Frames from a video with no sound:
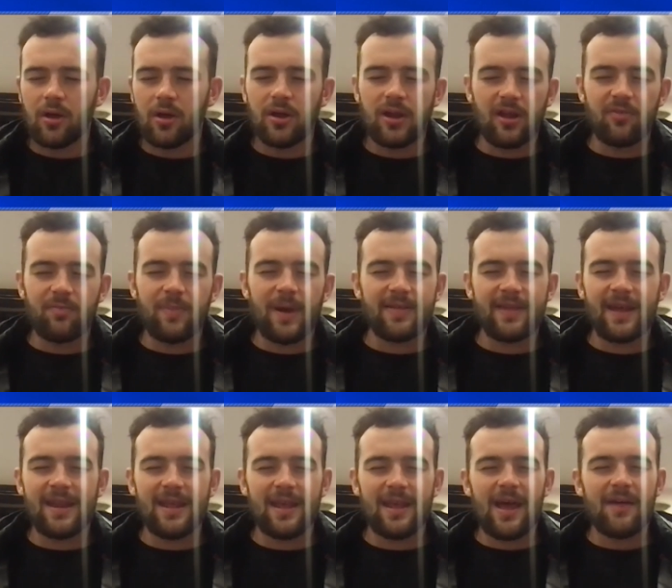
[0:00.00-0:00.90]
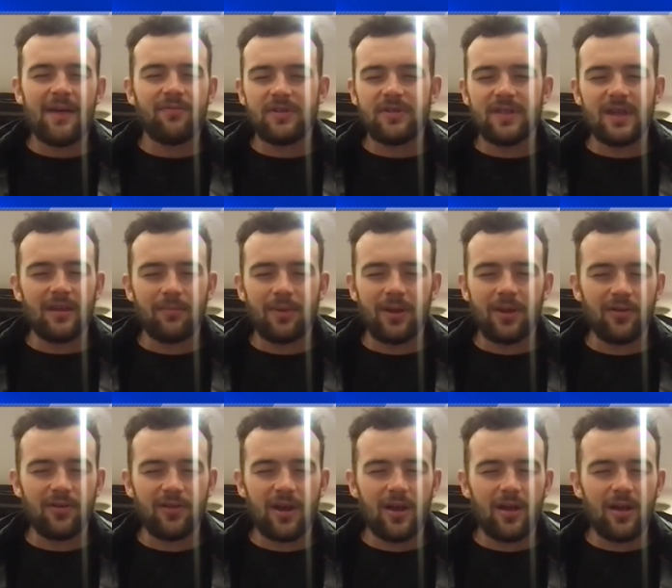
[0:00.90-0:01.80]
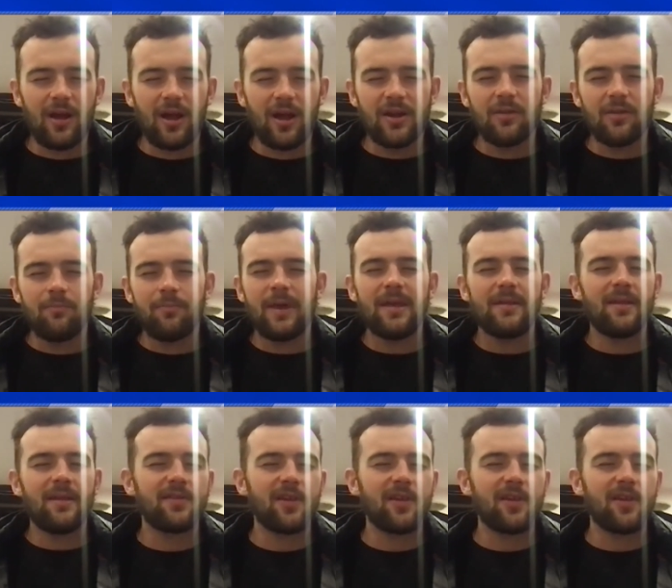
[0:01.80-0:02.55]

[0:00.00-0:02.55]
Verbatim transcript: could expect everything, because Pete,